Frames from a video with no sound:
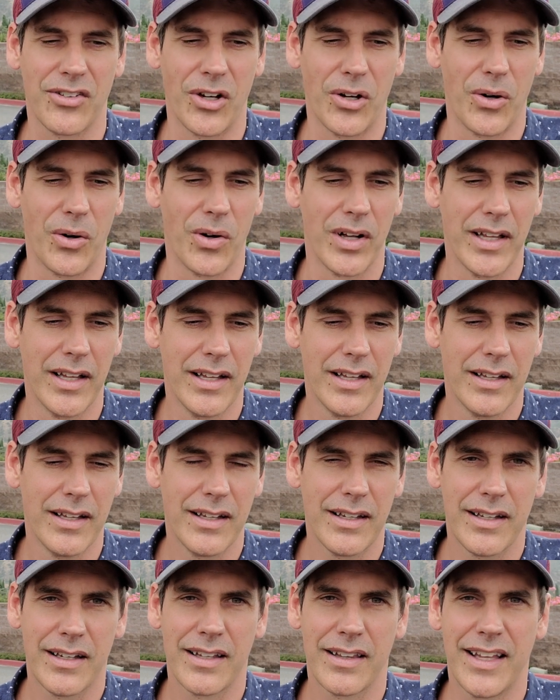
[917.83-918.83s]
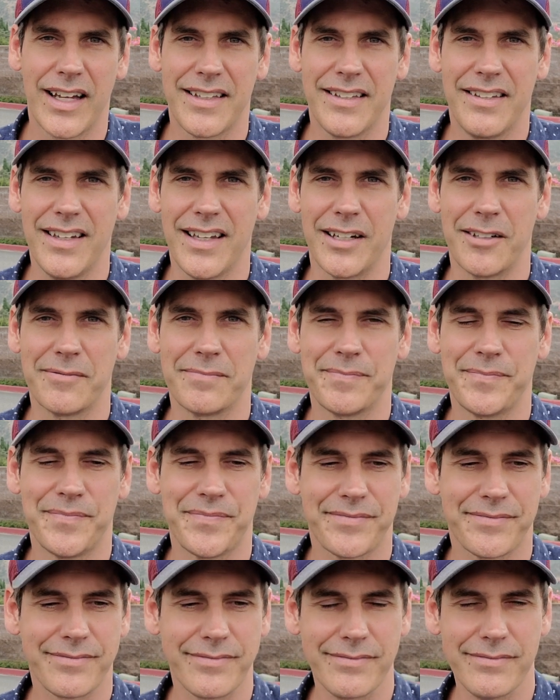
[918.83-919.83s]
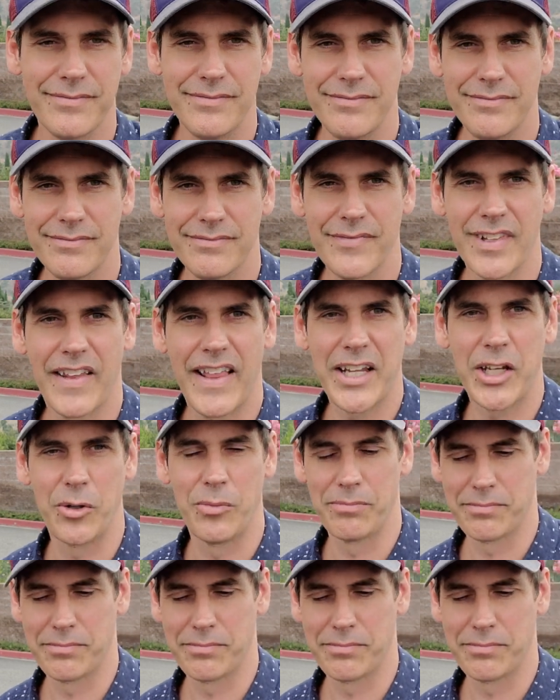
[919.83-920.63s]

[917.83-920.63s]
So that's it. Thank you.